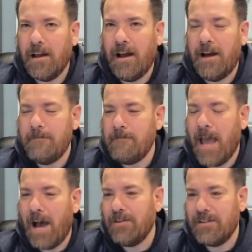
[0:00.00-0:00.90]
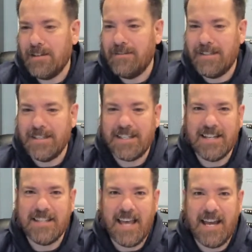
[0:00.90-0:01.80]
how to
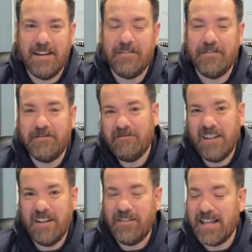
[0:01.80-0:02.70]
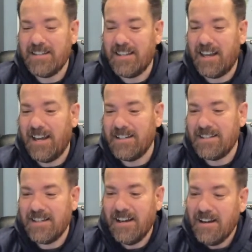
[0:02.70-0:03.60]
discuss that if that's the
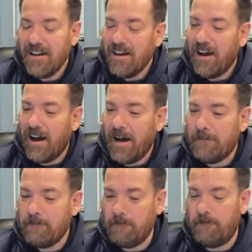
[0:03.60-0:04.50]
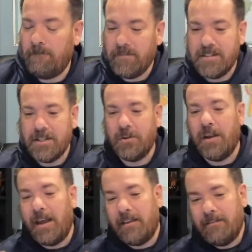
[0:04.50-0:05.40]
case. So
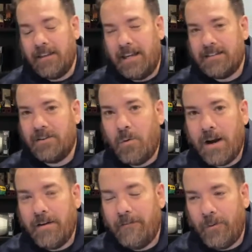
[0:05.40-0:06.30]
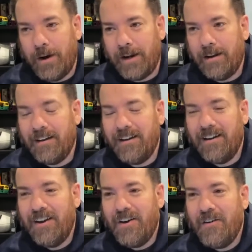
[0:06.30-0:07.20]
yes, you want to avoid
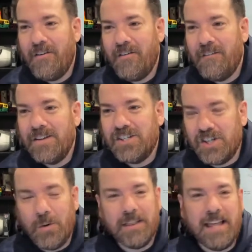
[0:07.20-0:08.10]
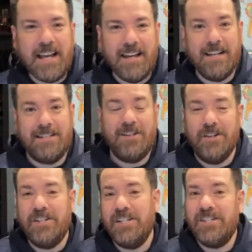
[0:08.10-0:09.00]
showing that, yes,
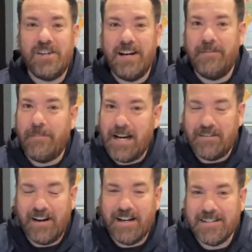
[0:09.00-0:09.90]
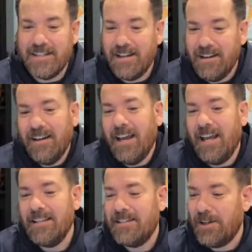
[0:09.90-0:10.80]
you're just trying to migrate.
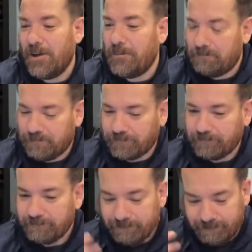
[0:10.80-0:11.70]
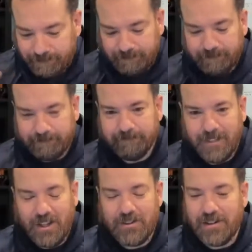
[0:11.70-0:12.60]
And so
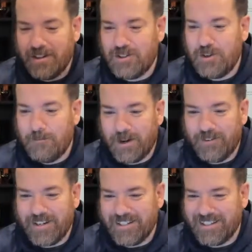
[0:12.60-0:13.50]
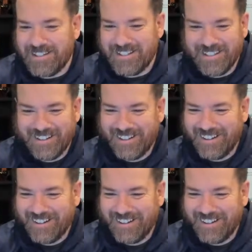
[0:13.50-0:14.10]
those are the two big reasons.